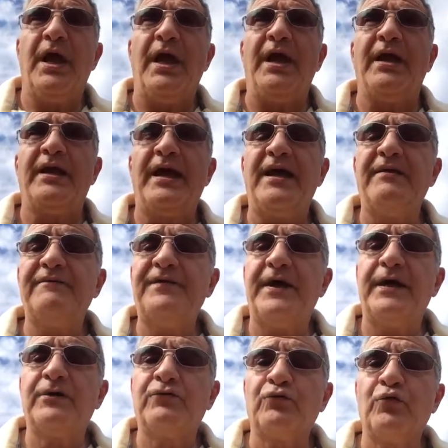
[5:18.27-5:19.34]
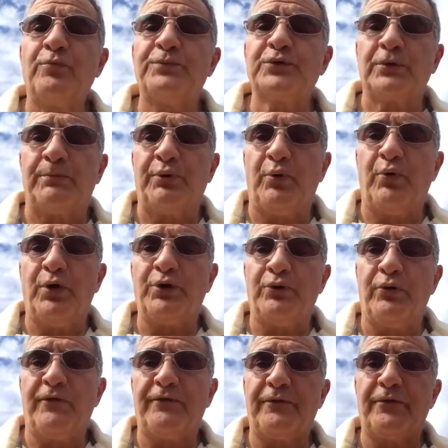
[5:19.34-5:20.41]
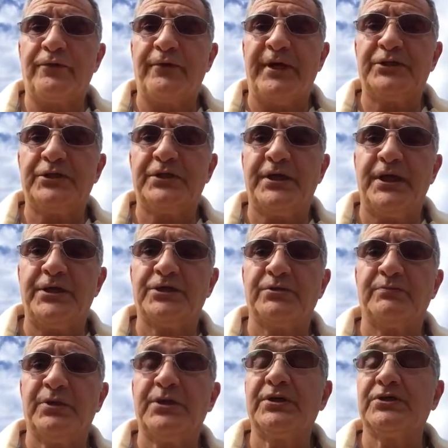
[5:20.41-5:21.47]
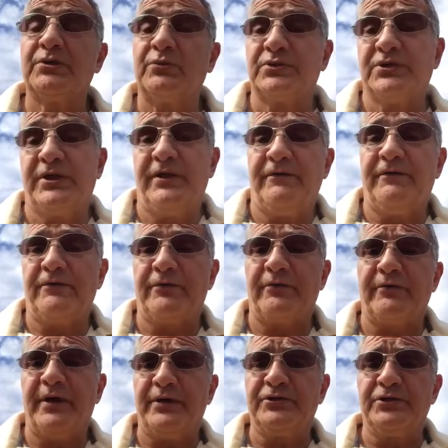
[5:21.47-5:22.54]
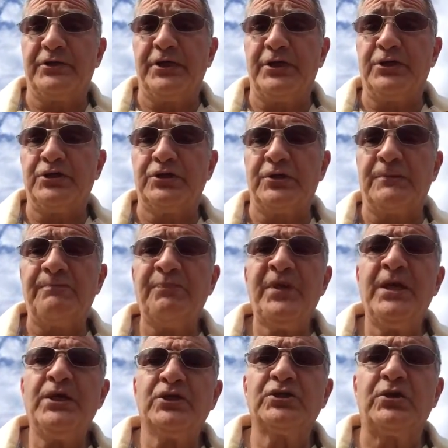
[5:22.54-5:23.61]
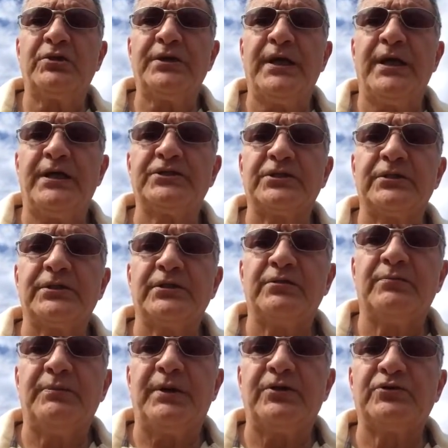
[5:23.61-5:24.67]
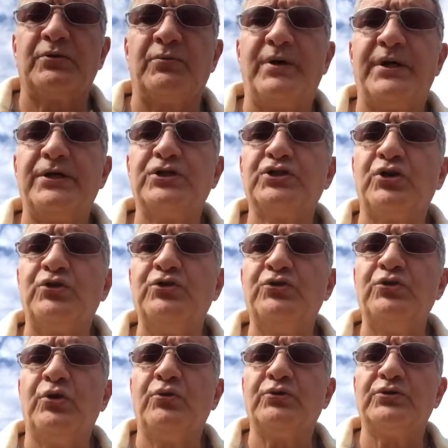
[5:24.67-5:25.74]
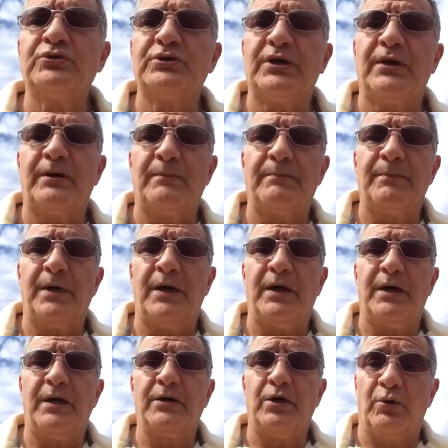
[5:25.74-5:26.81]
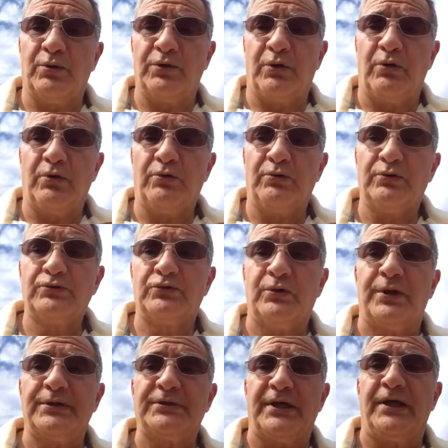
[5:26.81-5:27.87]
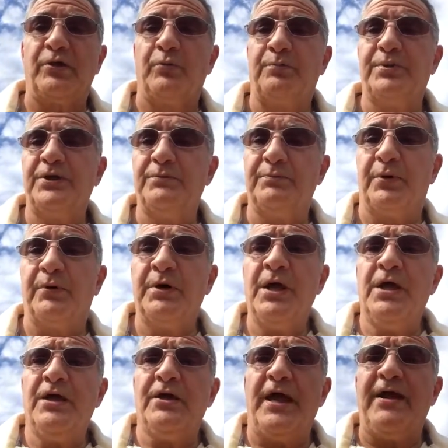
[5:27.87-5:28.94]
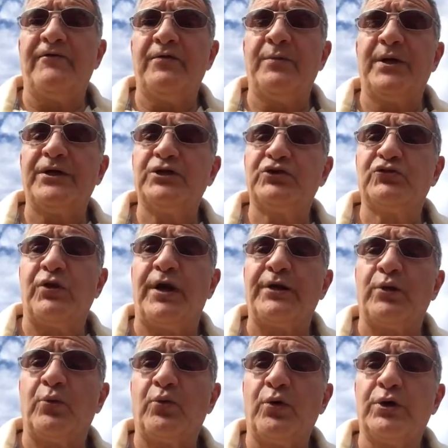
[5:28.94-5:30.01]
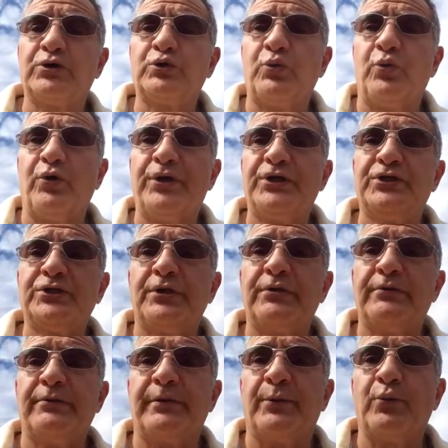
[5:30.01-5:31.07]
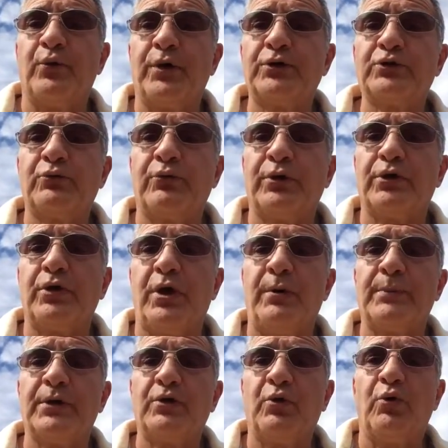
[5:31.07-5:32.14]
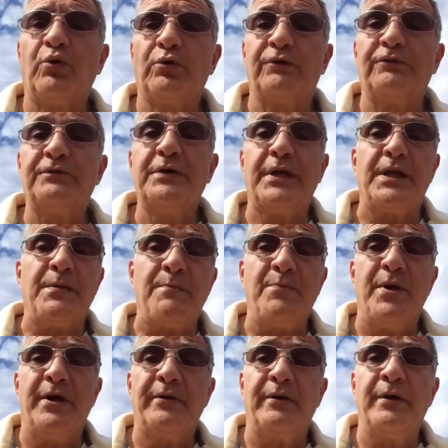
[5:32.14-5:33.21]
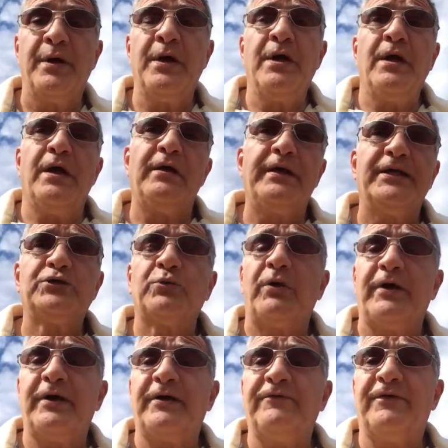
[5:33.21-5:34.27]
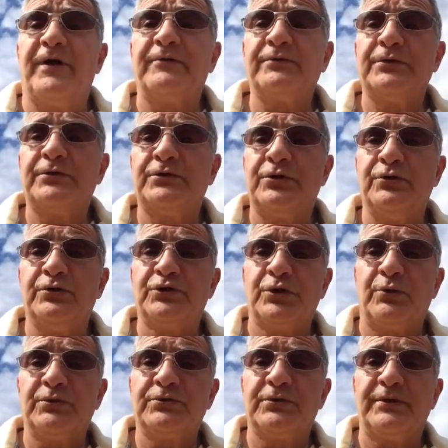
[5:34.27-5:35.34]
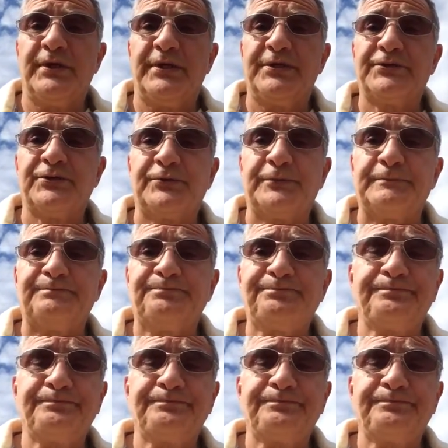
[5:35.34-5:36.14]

and have that group support your further education, because it was their further education. So yeah, it's a little about the money, so you don't go in the hole trying to help people. Everybody's trying to work toward each other and work toward a common goal of getting better. And that's why I founded Kyusho International.